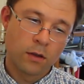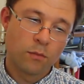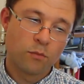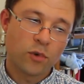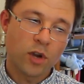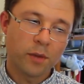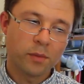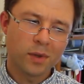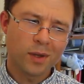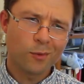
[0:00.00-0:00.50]

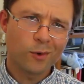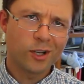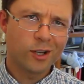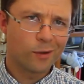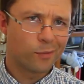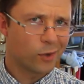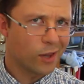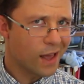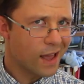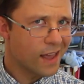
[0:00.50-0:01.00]
Probably when
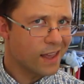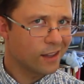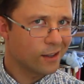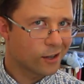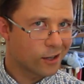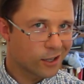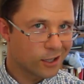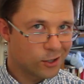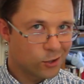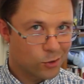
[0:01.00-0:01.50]
you're playing,
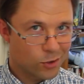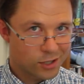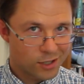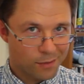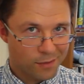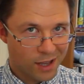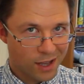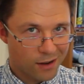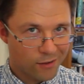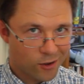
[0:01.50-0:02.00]
you're going to do
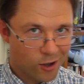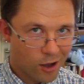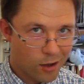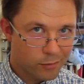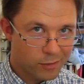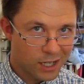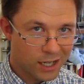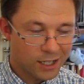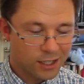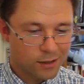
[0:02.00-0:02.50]
some kind of
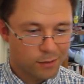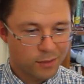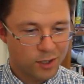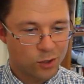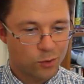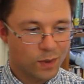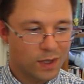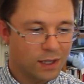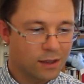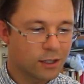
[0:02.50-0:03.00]
combination
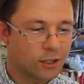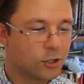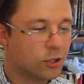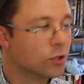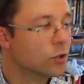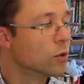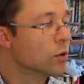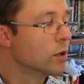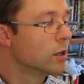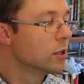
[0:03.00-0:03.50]
between the
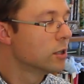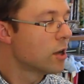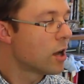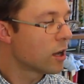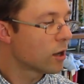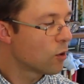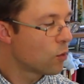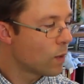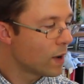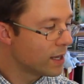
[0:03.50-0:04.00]
two.
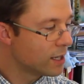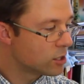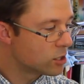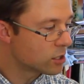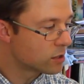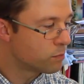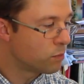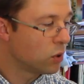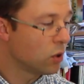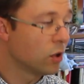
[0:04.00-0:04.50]
Not quite
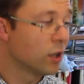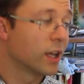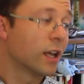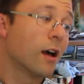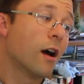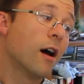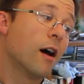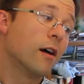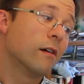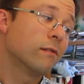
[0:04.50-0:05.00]
just pulling
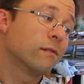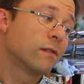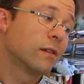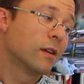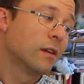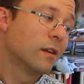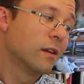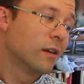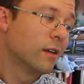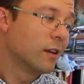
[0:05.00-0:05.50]
off,
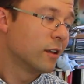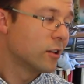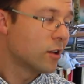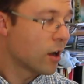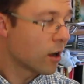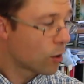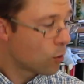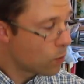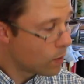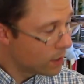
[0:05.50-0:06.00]

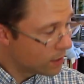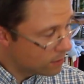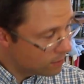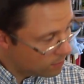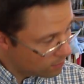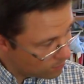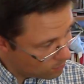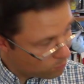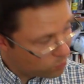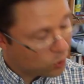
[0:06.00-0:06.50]
not quite
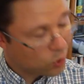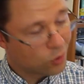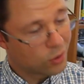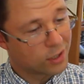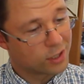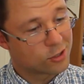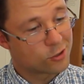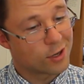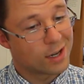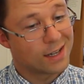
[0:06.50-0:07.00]

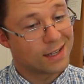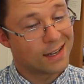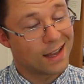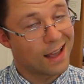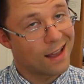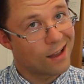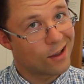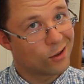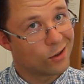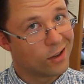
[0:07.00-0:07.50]
pulling straight
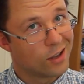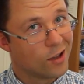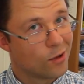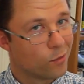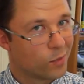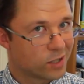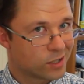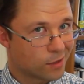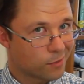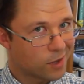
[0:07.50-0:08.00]
down,
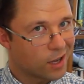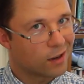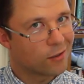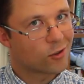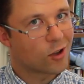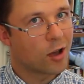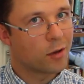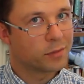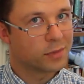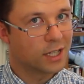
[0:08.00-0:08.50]
but some kind
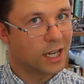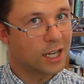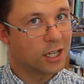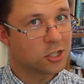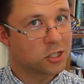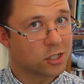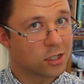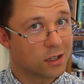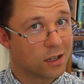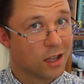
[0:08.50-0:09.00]
of
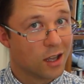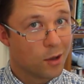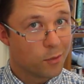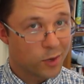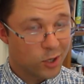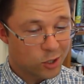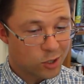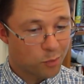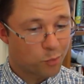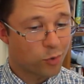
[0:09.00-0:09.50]
combination.
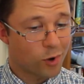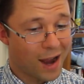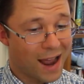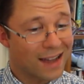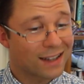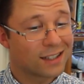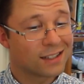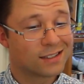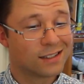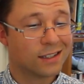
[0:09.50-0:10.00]
But you should
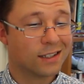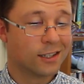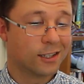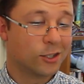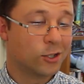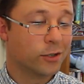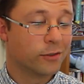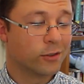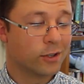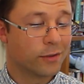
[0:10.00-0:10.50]
practice it in the
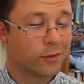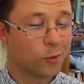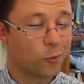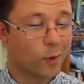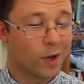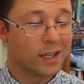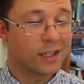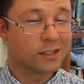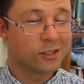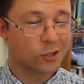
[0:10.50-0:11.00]
2 different
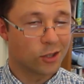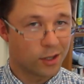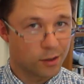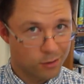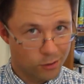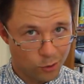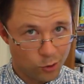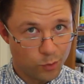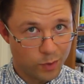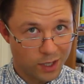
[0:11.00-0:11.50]
ways so that
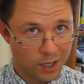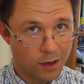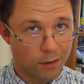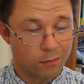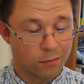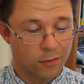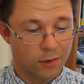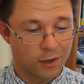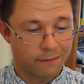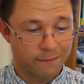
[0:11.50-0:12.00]
you
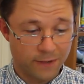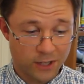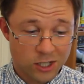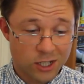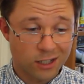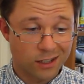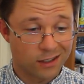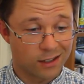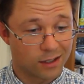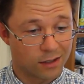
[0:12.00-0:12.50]
become
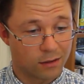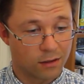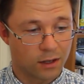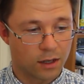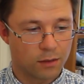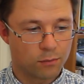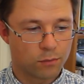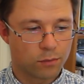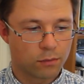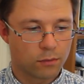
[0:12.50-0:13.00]
efficient and
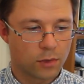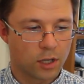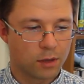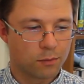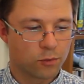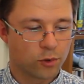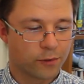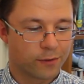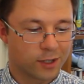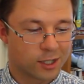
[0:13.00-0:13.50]

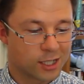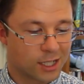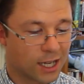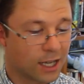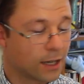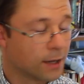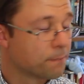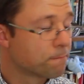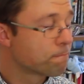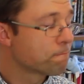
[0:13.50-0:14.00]
proficient at
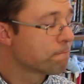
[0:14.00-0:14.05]
it.